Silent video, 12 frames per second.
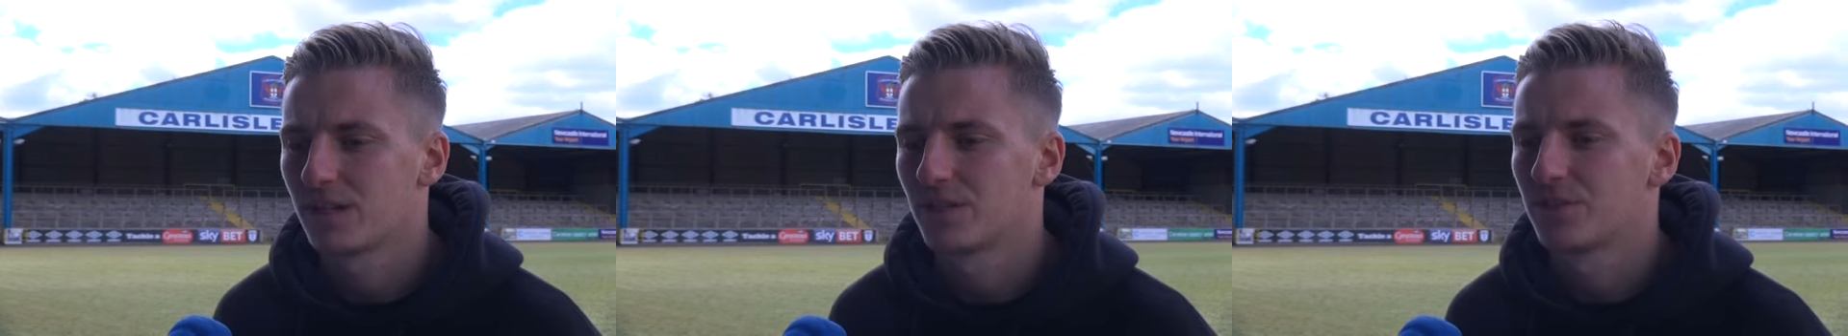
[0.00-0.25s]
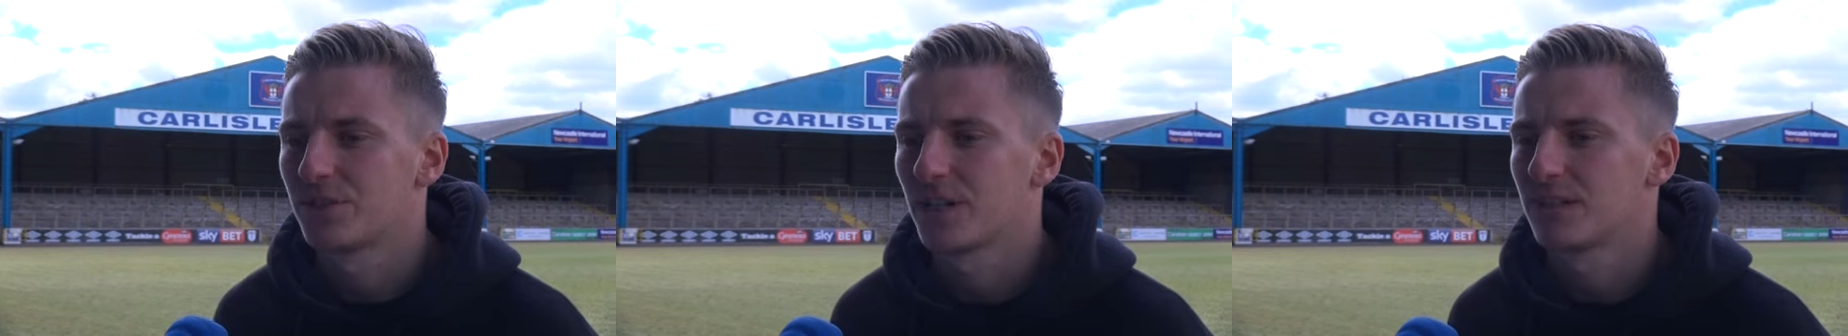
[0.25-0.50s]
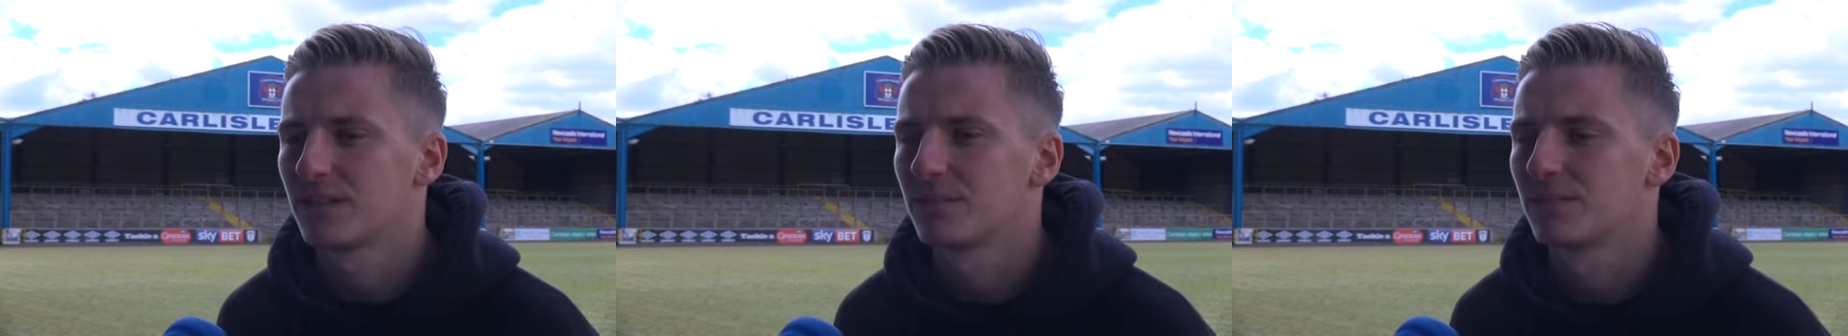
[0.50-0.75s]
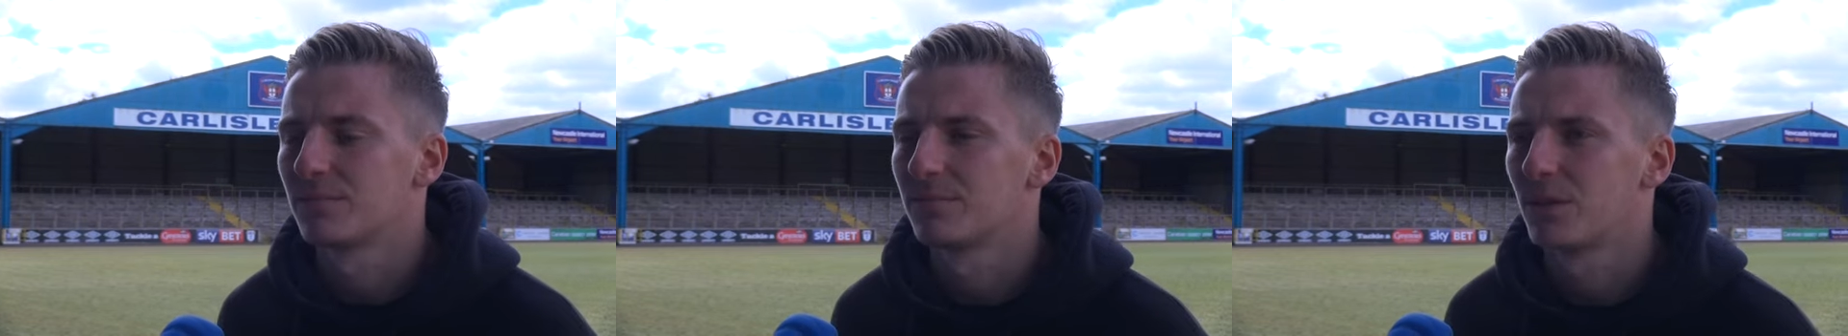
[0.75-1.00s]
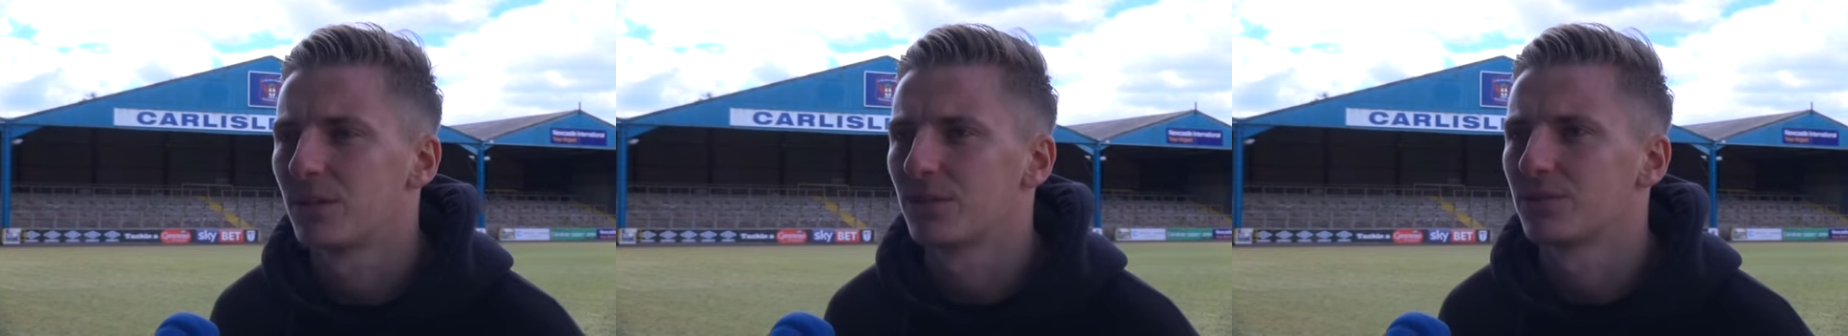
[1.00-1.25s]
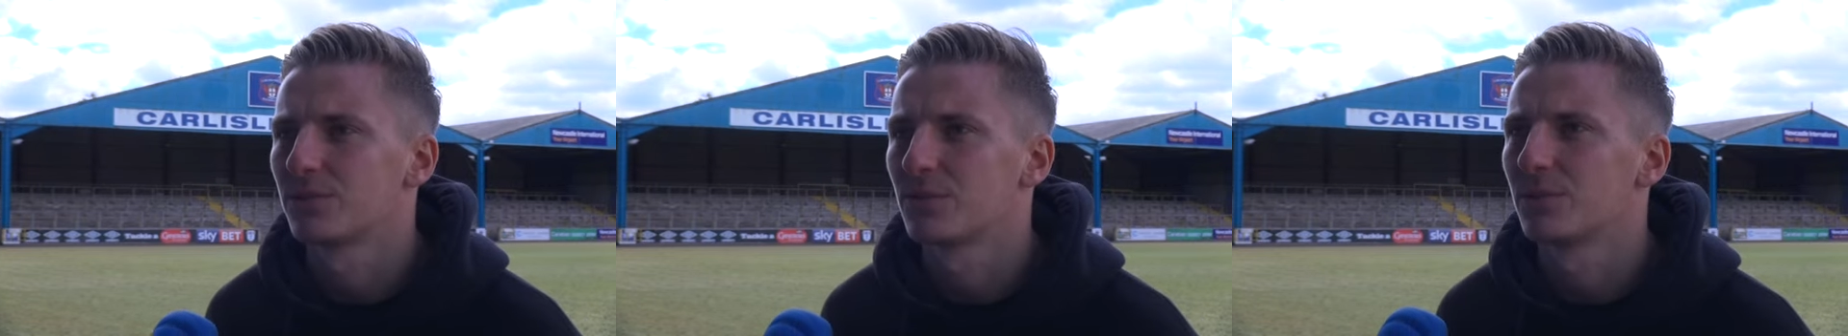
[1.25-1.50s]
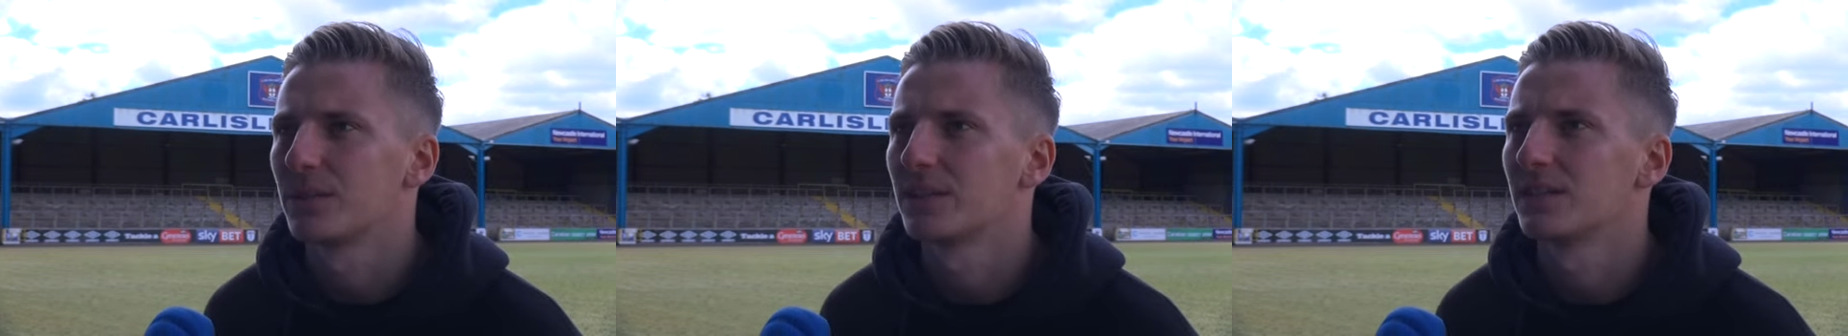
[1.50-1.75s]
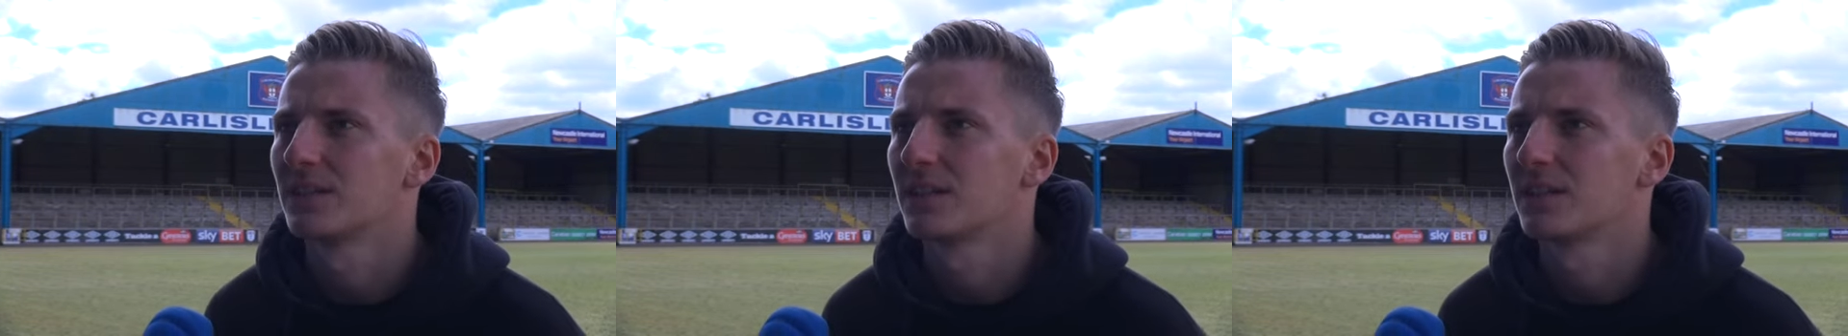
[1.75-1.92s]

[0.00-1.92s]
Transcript: know Shez and Paul who have come in.